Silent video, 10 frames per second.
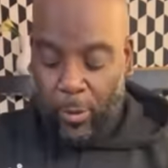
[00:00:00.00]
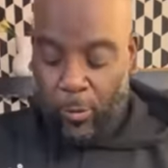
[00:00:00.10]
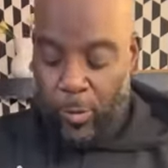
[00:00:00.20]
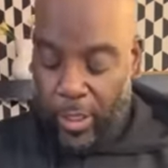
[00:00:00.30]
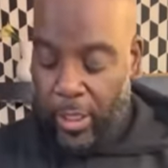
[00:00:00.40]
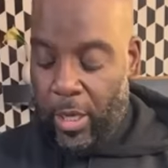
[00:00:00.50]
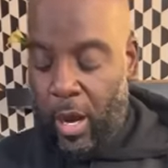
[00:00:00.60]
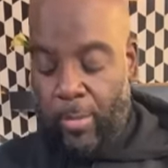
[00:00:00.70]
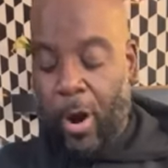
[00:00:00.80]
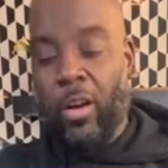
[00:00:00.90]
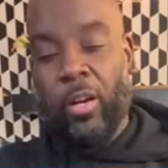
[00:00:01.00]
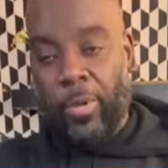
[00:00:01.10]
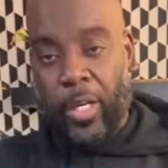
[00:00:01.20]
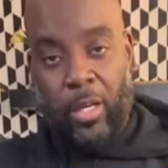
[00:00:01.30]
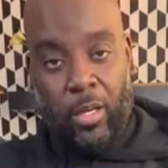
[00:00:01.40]
it really a
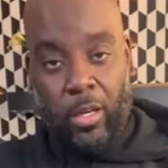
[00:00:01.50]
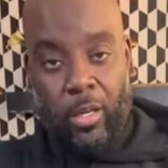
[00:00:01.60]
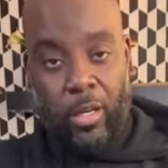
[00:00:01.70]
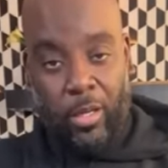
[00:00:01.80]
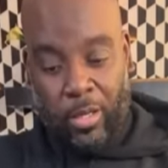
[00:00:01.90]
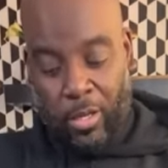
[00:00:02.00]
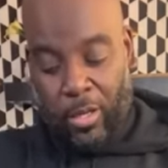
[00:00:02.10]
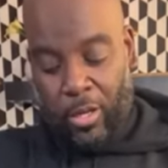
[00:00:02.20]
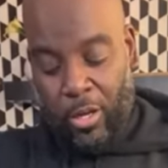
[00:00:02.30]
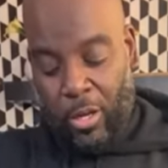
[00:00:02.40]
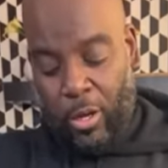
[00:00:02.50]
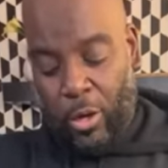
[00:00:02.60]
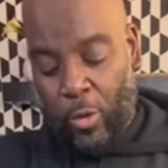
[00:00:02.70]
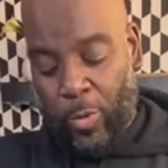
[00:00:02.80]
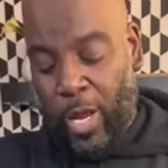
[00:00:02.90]
margarita
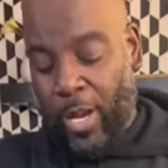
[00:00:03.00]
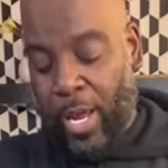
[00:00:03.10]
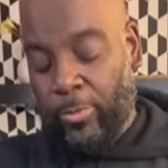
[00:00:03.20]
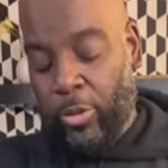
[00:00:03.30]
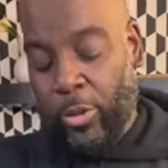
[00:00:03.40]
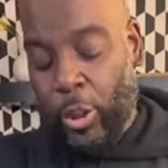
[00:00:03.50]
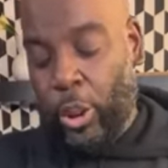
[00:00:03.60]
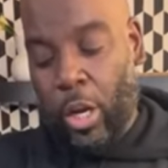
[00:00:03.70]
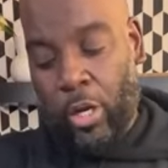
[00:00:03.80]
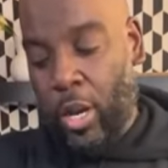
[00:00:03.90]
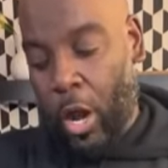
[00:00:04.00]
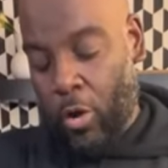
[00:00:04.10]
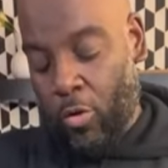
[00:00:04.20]
without lime juice? No.